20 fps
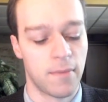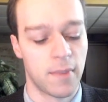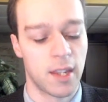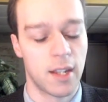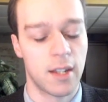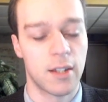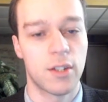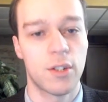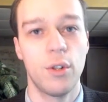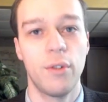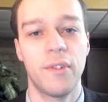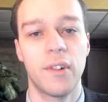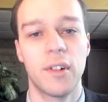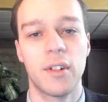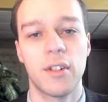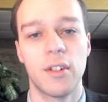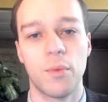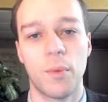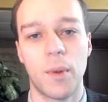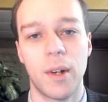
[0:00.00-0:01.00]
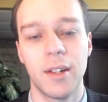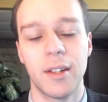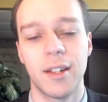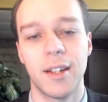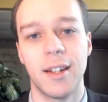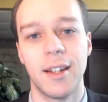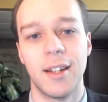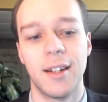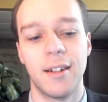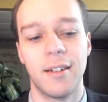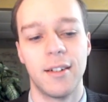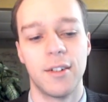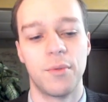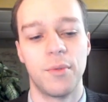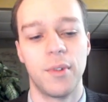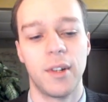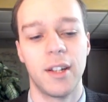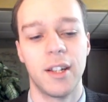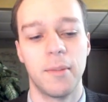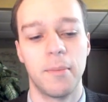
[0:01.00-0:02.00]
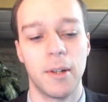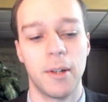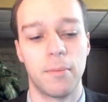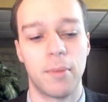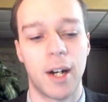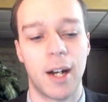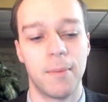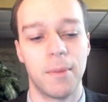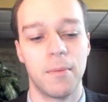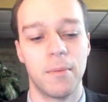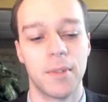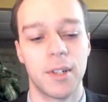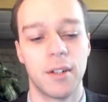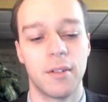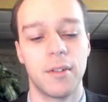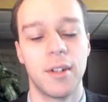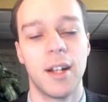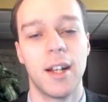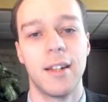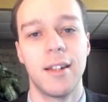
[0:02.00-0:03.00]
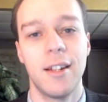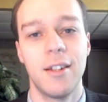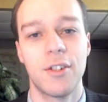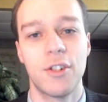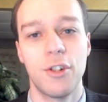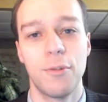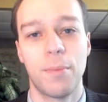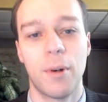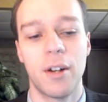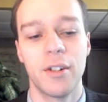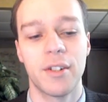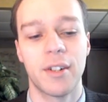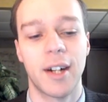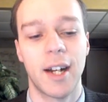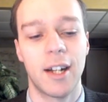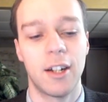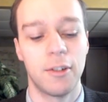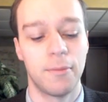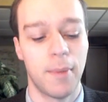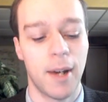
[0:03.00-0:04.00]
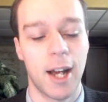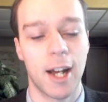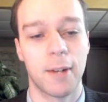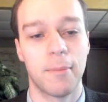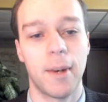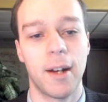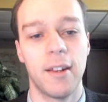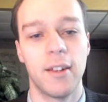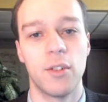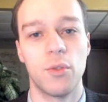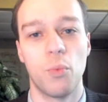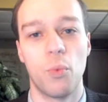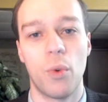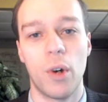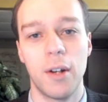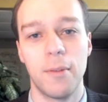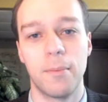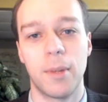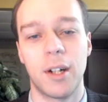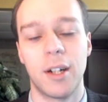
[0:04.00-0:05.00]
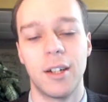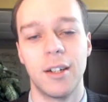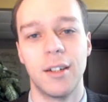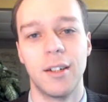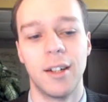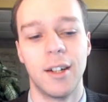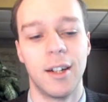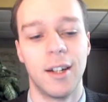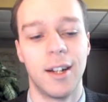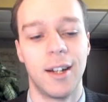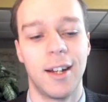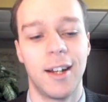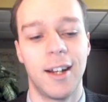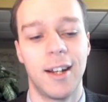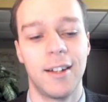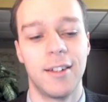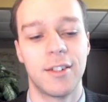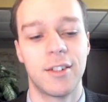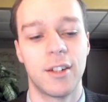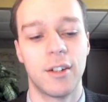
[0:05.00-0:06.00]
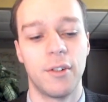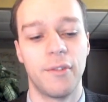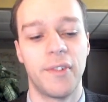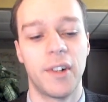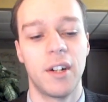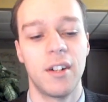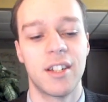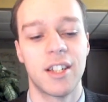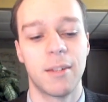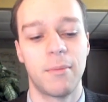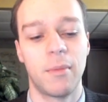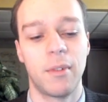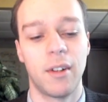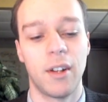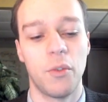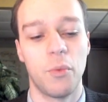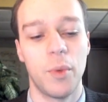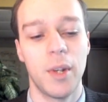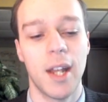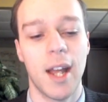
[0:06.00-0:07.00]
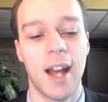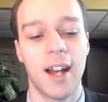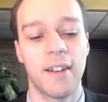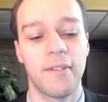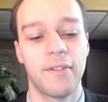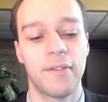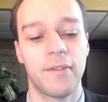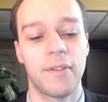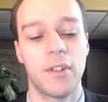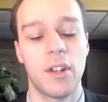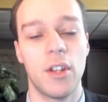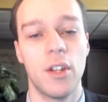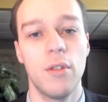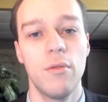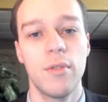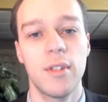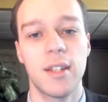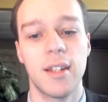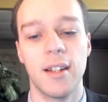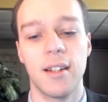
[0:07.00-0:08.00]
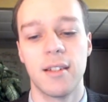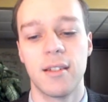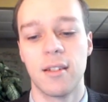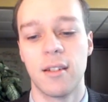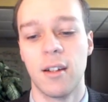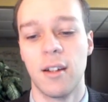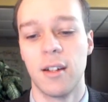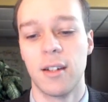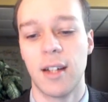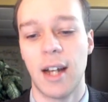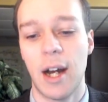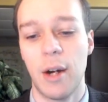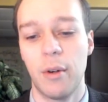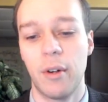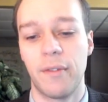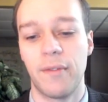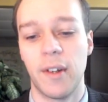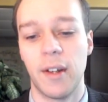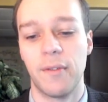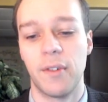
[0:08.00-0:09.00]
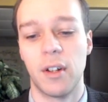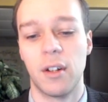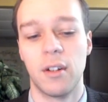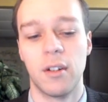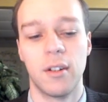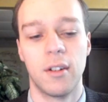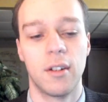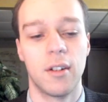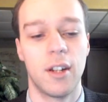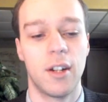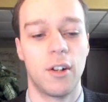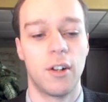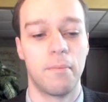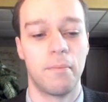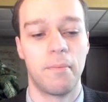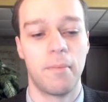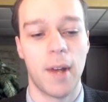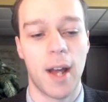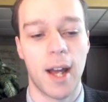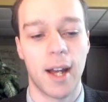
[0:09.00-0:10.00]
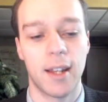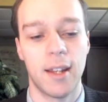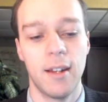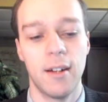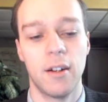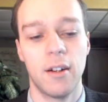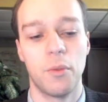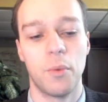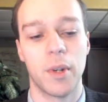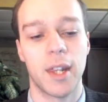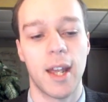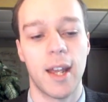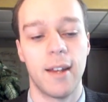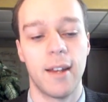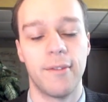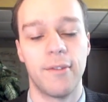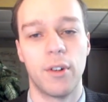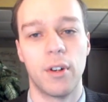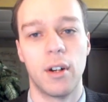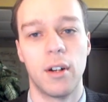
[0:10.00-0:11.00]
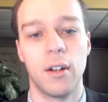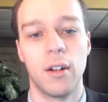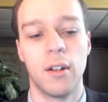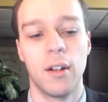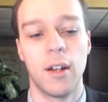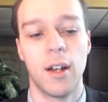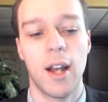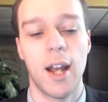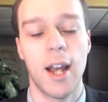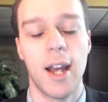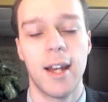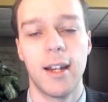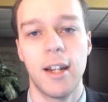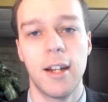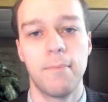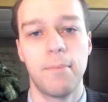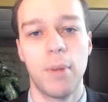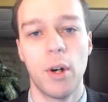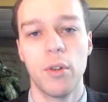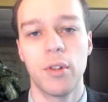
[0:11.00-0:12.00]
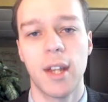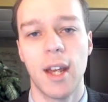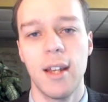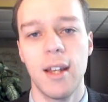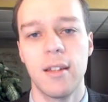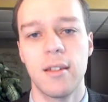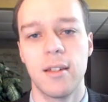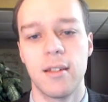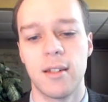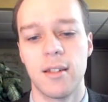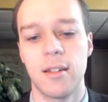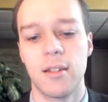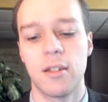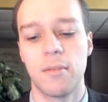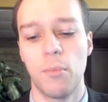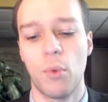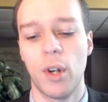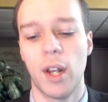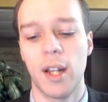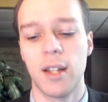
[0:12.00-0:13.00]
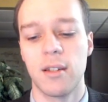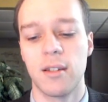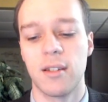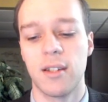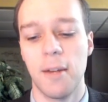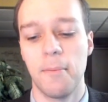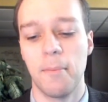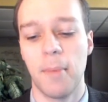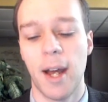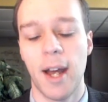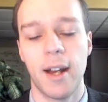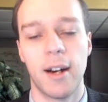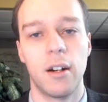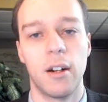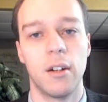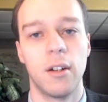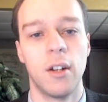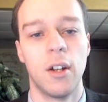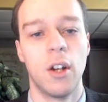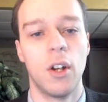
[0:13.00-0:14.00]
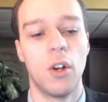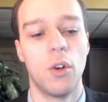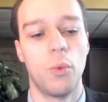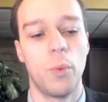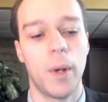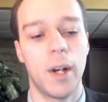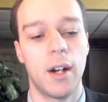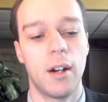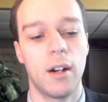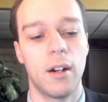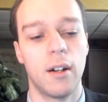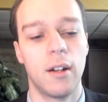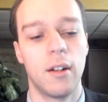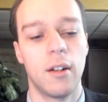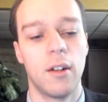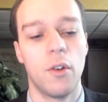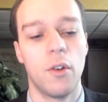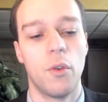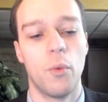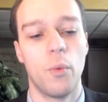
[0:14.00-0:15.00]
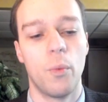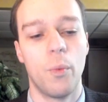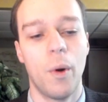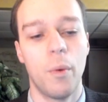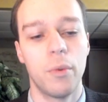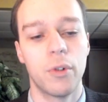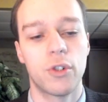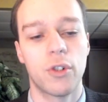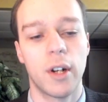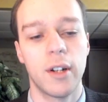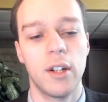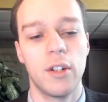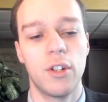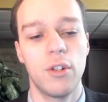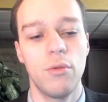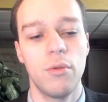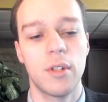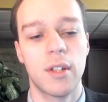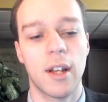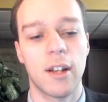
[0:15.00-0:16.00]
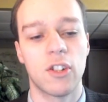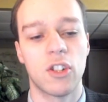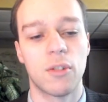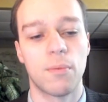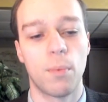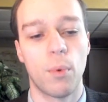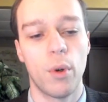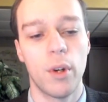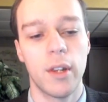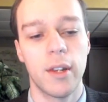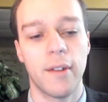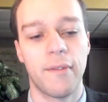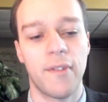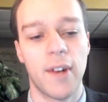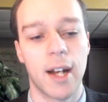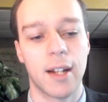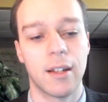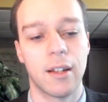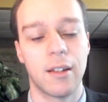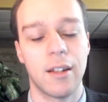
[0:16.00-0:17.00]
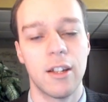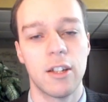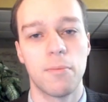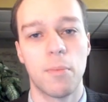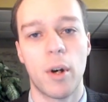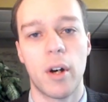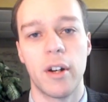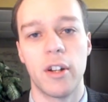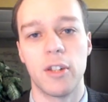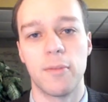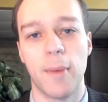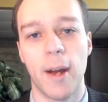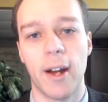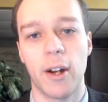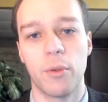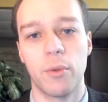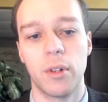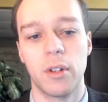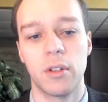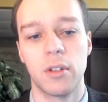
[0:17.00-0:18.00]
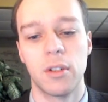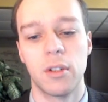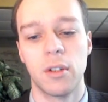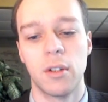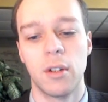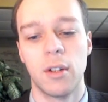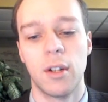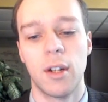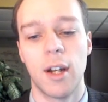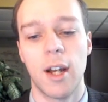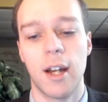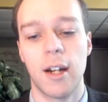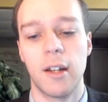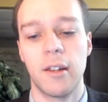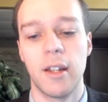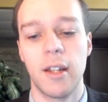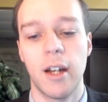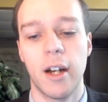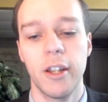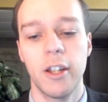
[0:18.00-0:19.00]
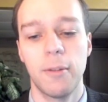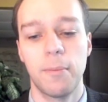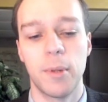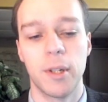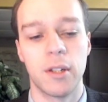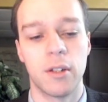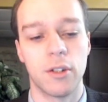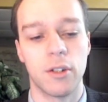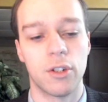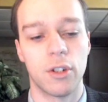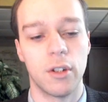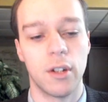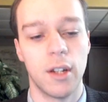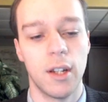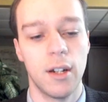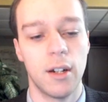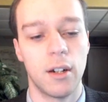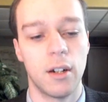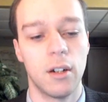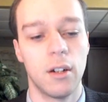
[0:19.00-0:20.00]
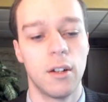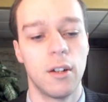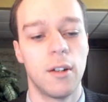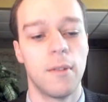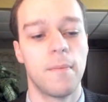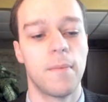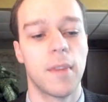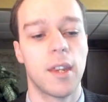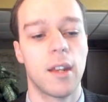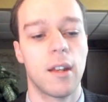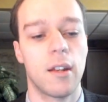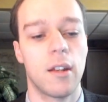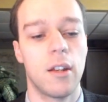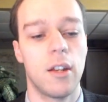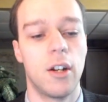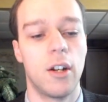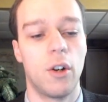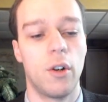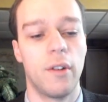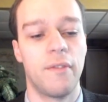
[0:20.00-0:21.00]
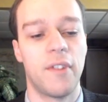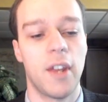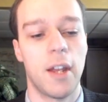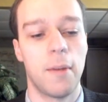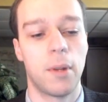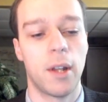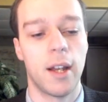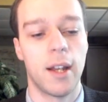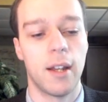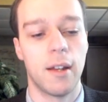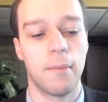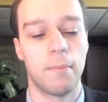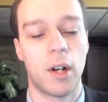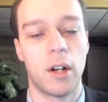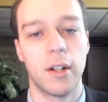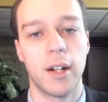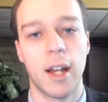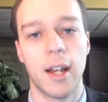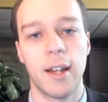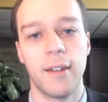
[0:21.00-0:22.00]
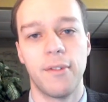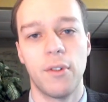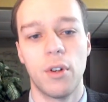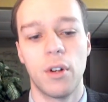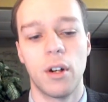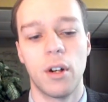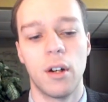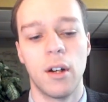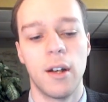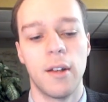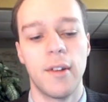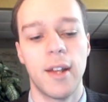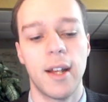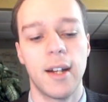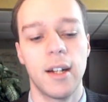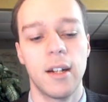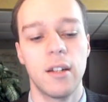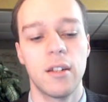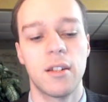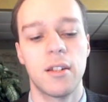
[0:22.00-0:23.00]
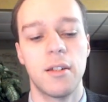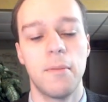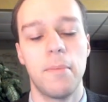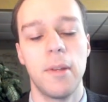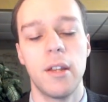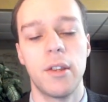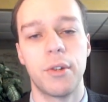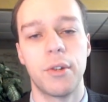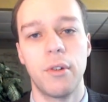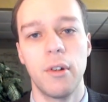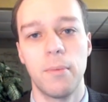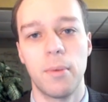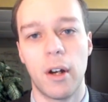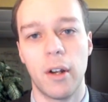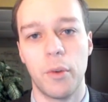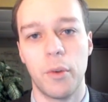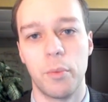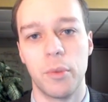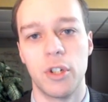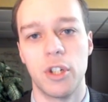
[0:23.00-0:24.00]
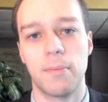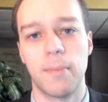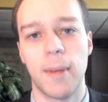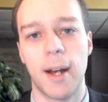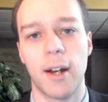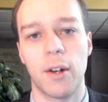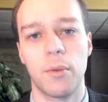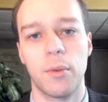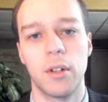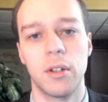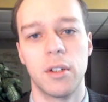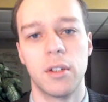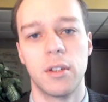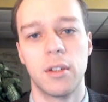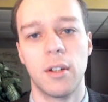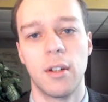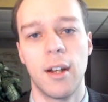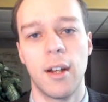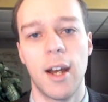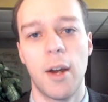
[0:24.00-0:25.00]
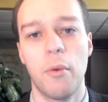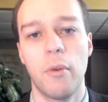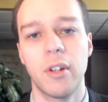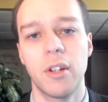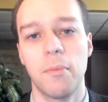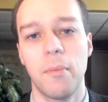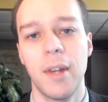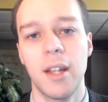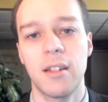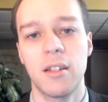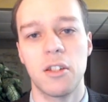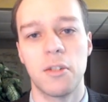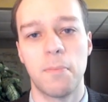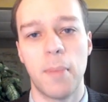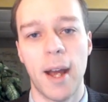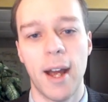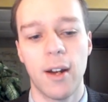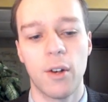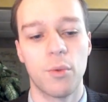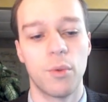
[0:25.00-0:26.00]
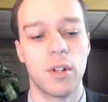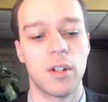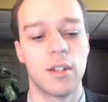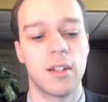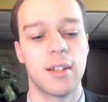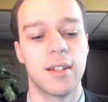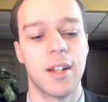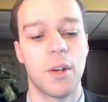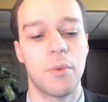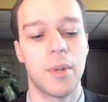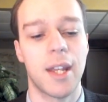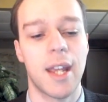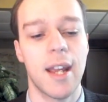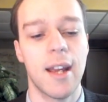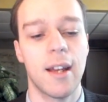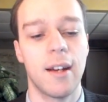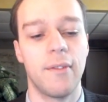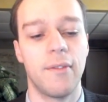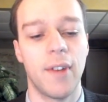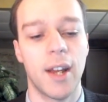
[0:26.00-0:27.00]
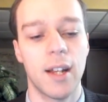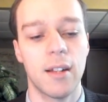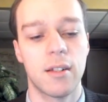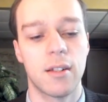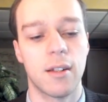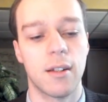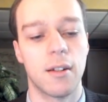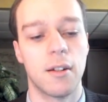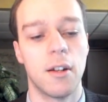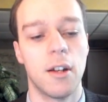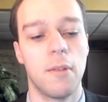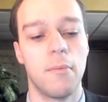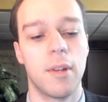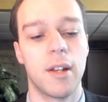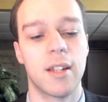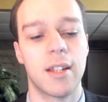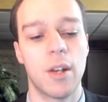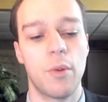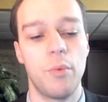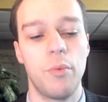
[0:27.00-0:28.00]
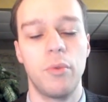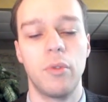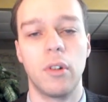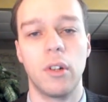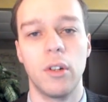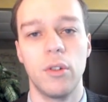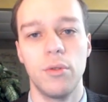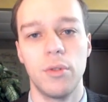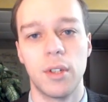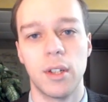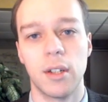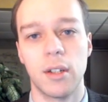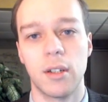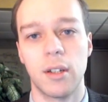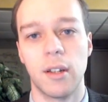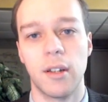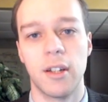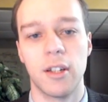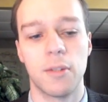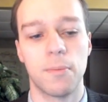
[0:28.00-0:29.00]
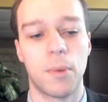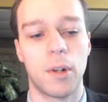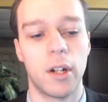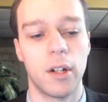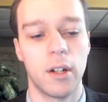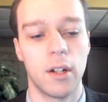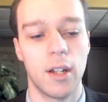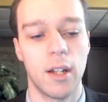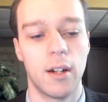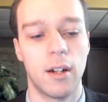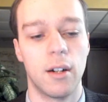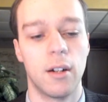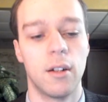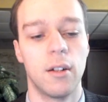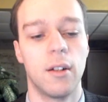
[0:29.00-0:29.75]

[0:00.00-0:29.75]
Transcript: This two versus one thing here is really the big problem. So these two pawns are held back by this one pawn. And so very similarly, we have to use this to our favor, you know, back here with a4. And in both cases, it's more or less the same pattern, where what we're trying to do is exploit the fact that this pawn is backwards. And in the other position here, you know, if they play pawn to a4, then it is the b3 pawn, which is backwards. And what makes this backwards is that we can't advance it because then we would lose it to this pawn here.